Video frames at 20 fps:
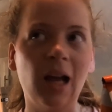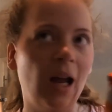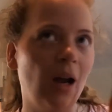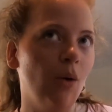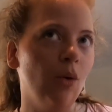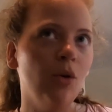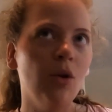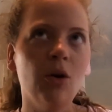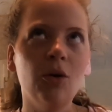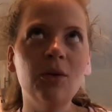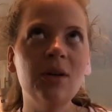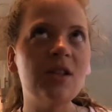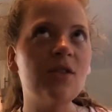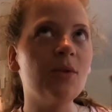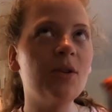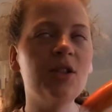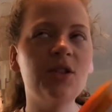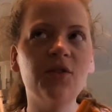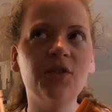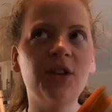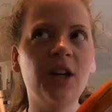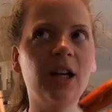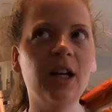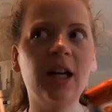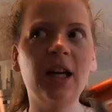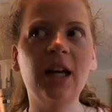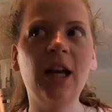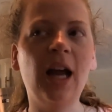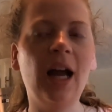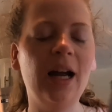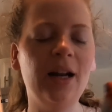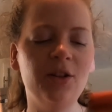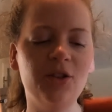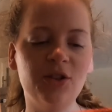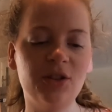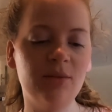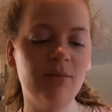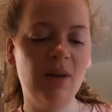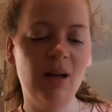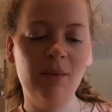I will always reach for Dunkin'. I
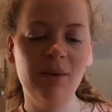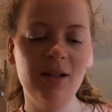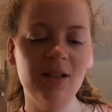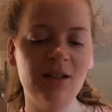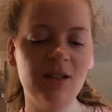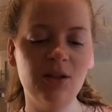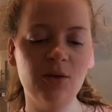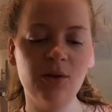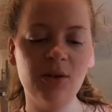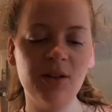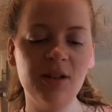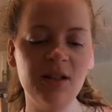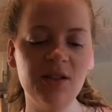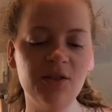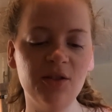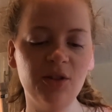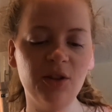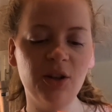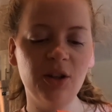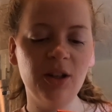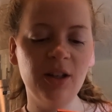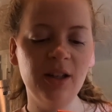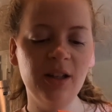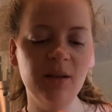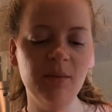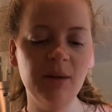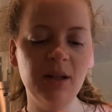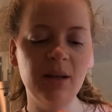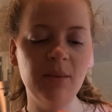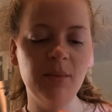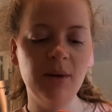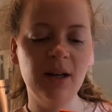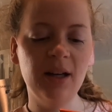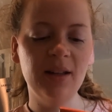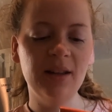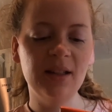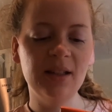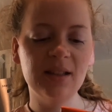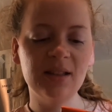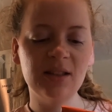just, maybe it's the Northeastern girly in me,
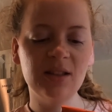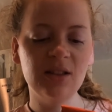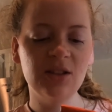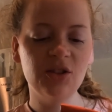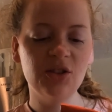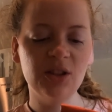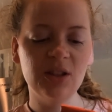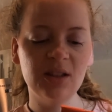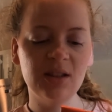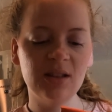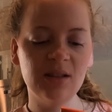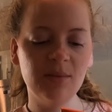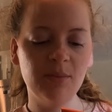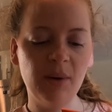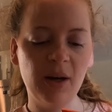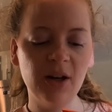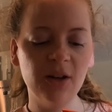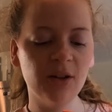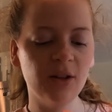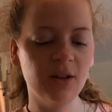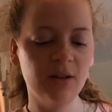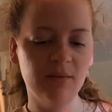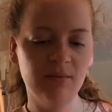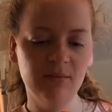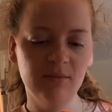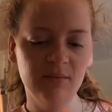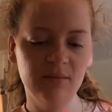but this is just better.